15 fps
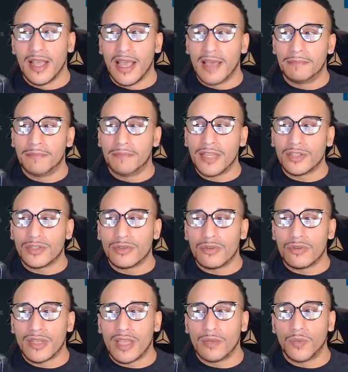And make
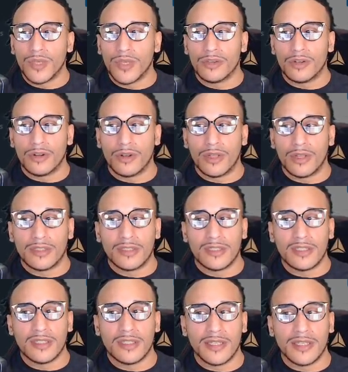sure that when you're
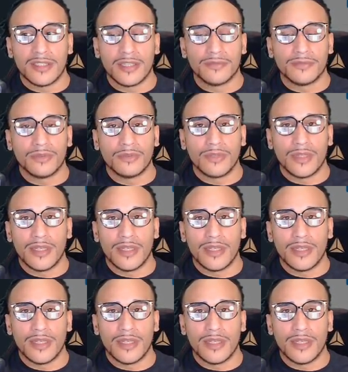see the interval,